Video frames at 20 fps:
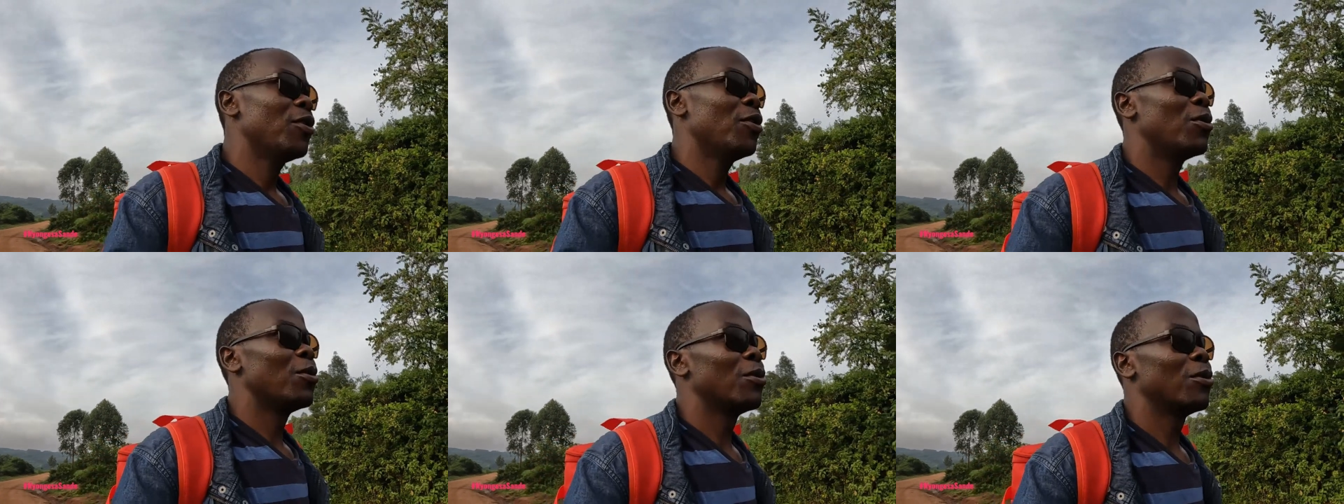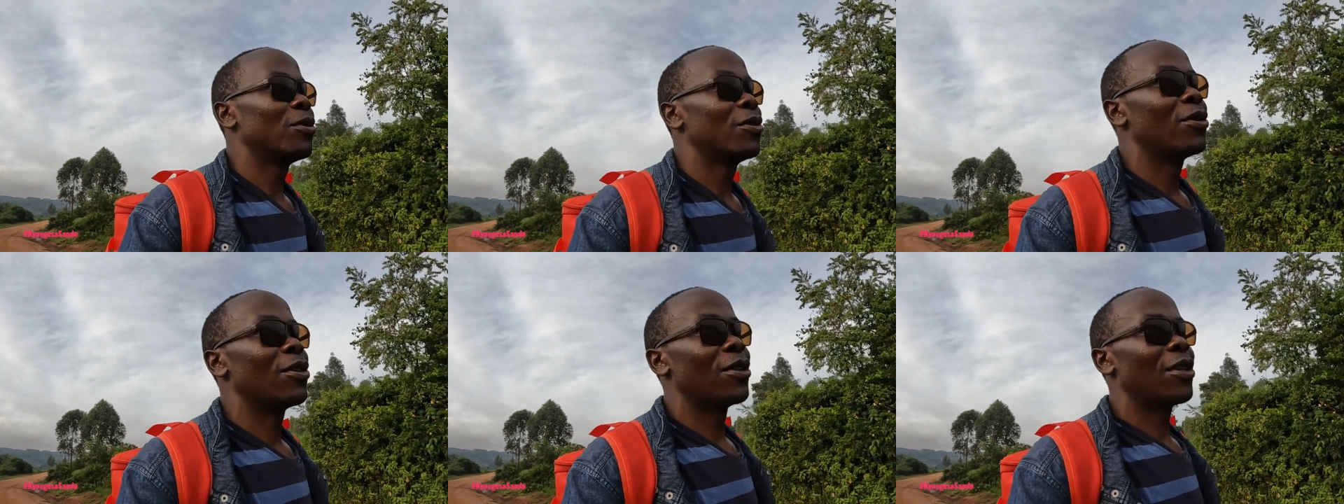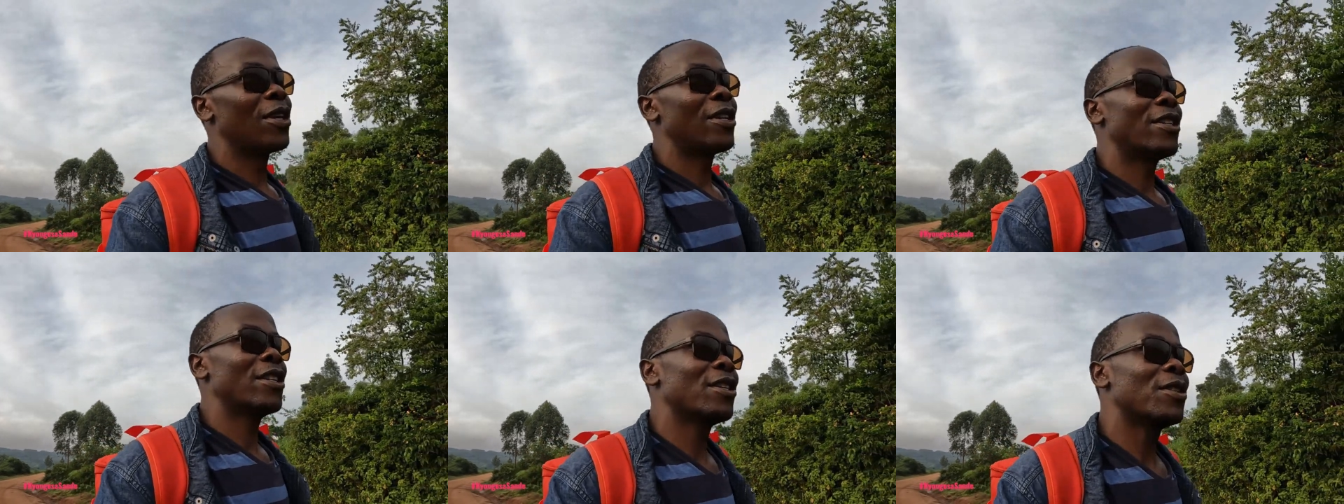you
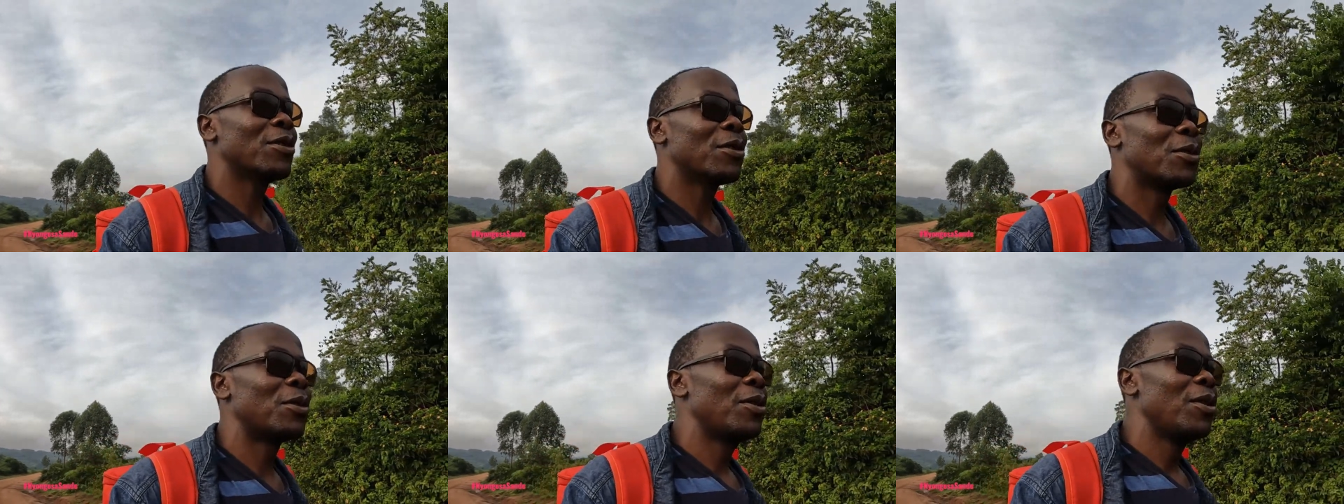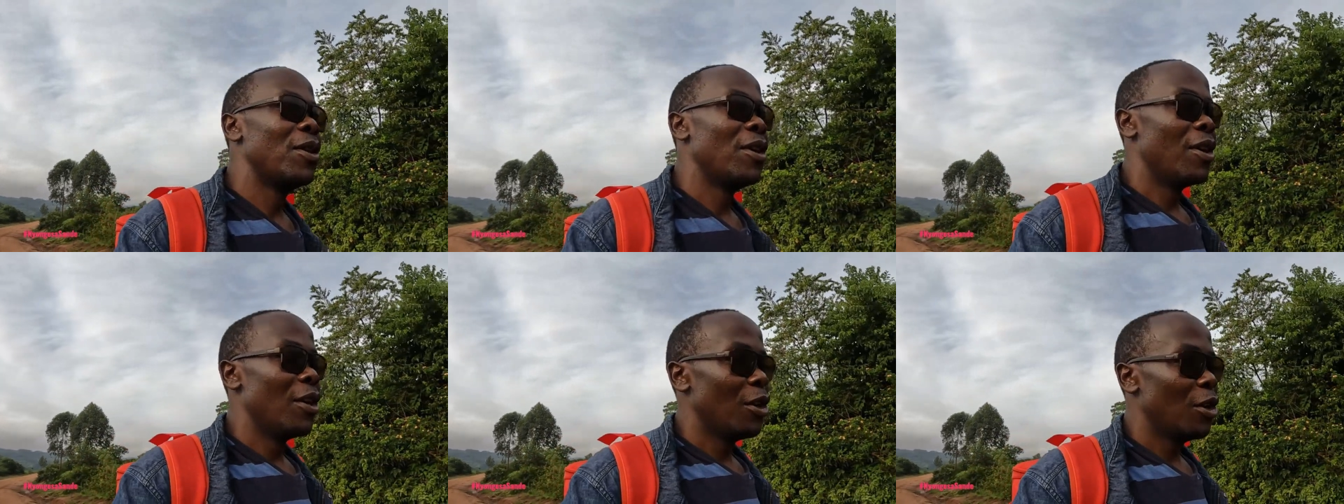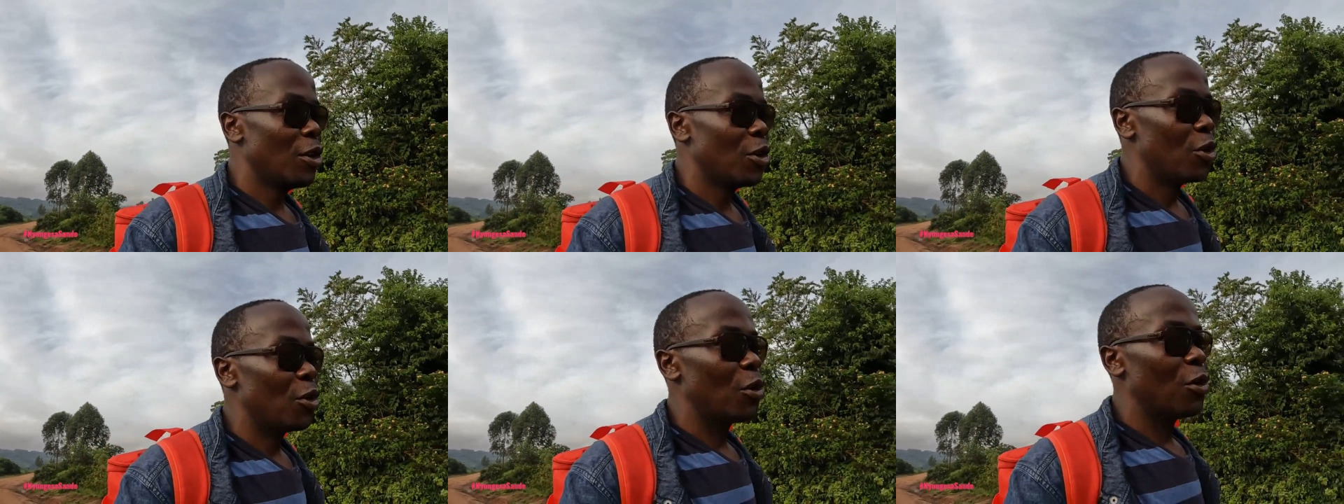suggest,
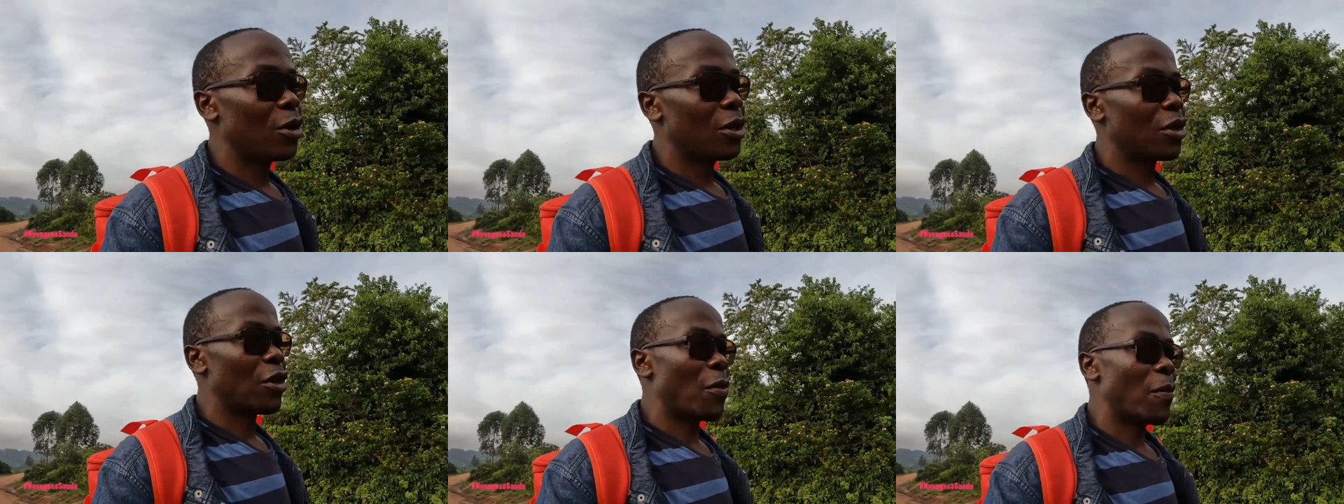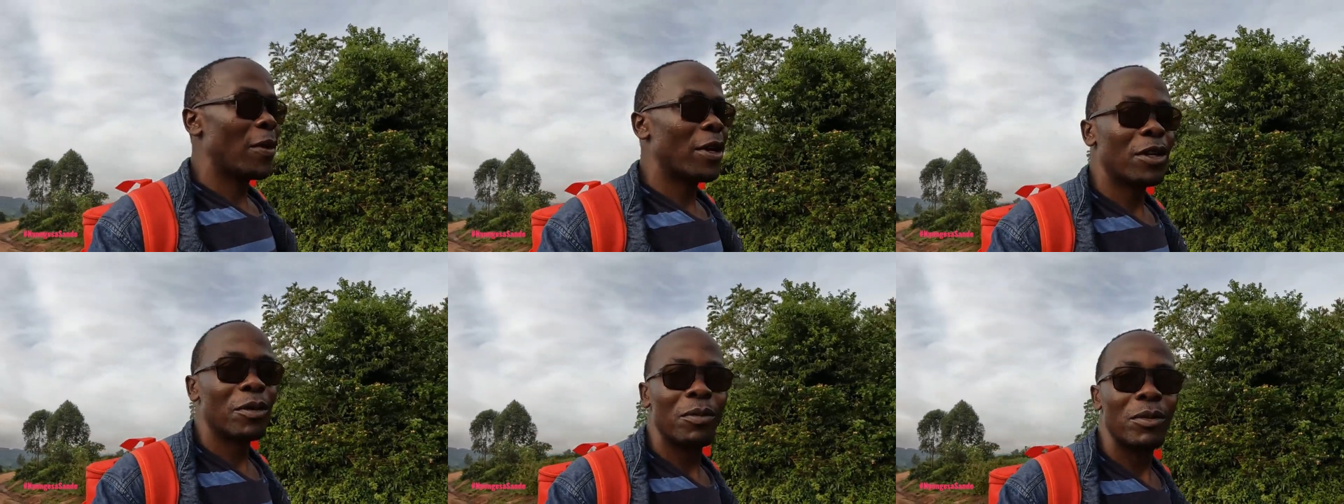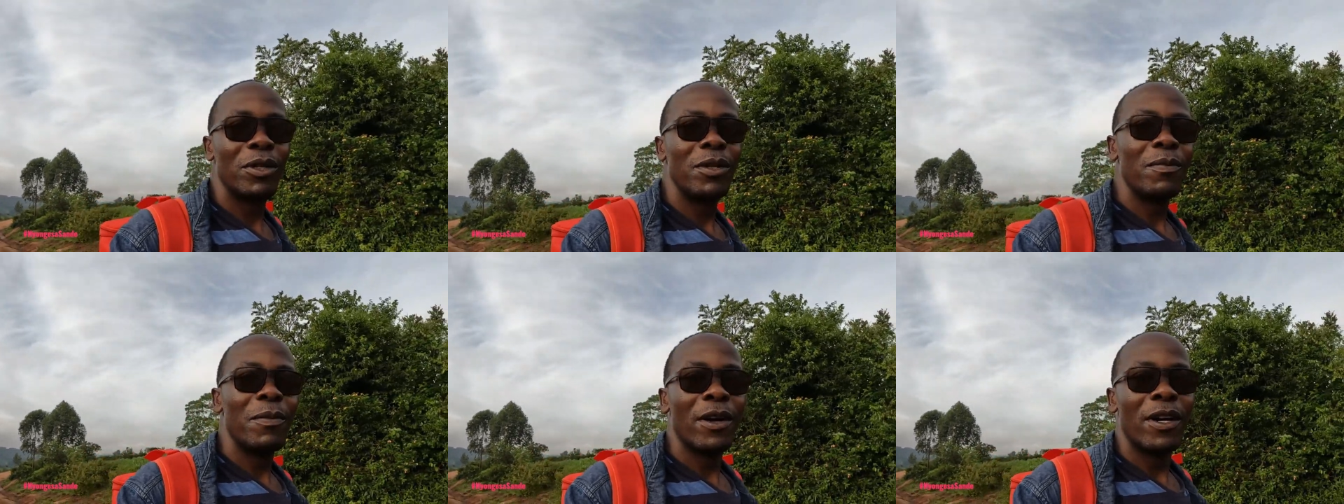you
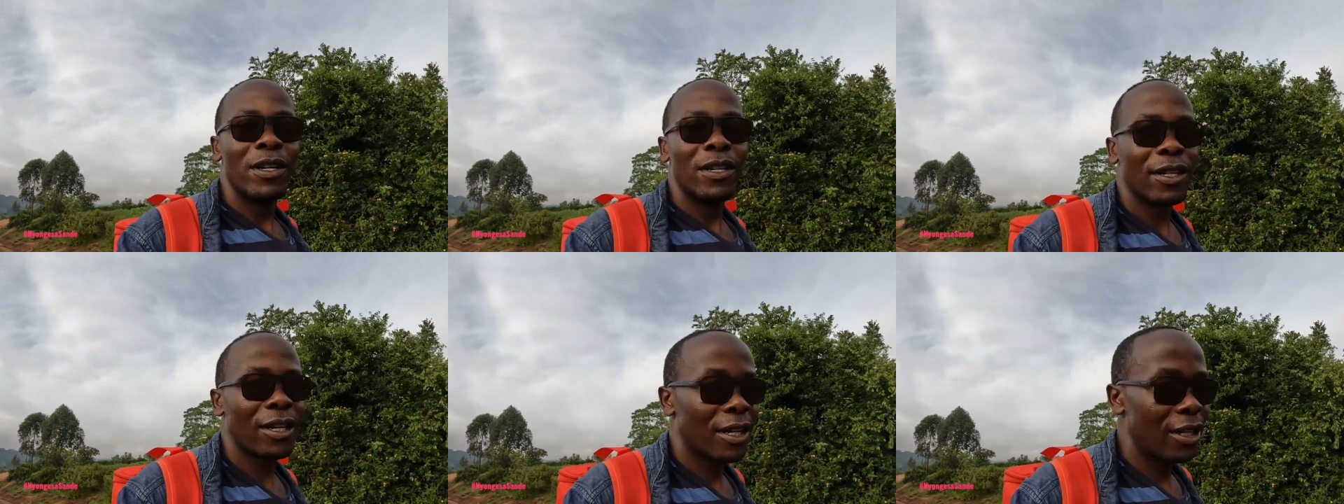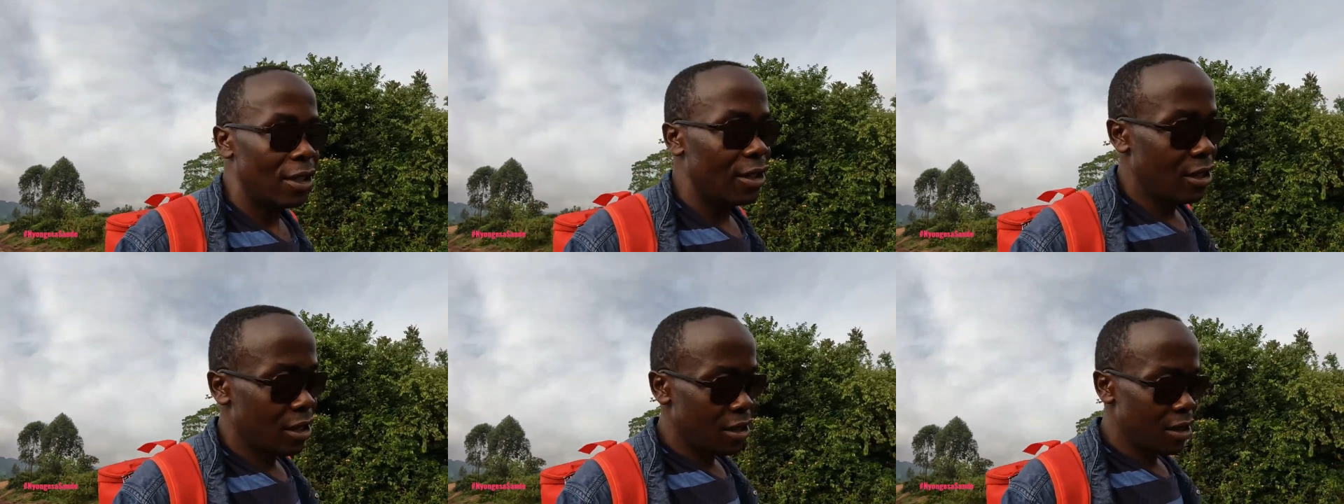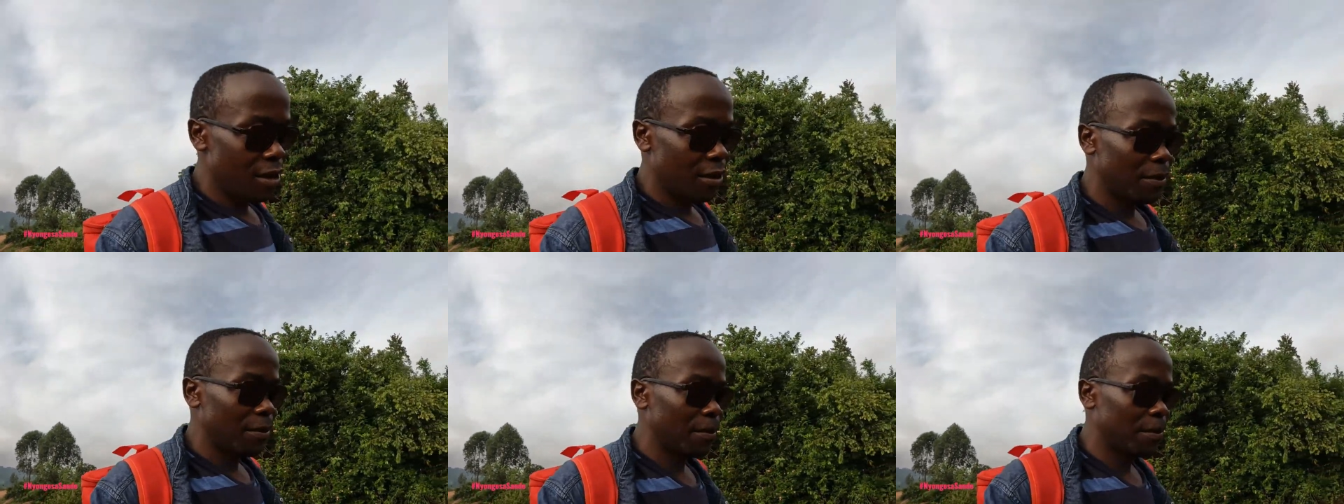recommend me buying land
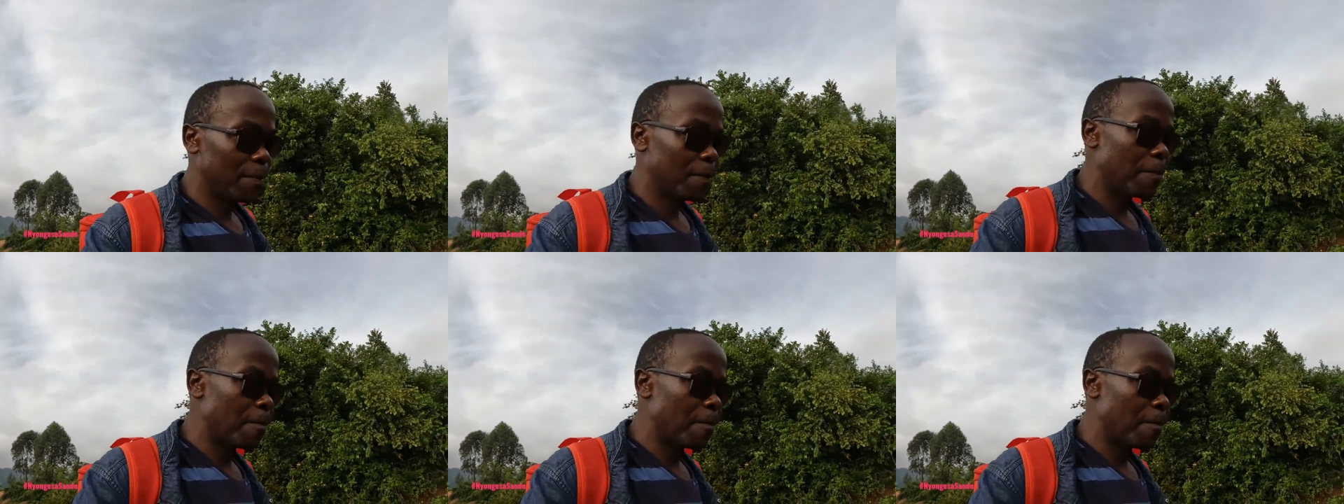here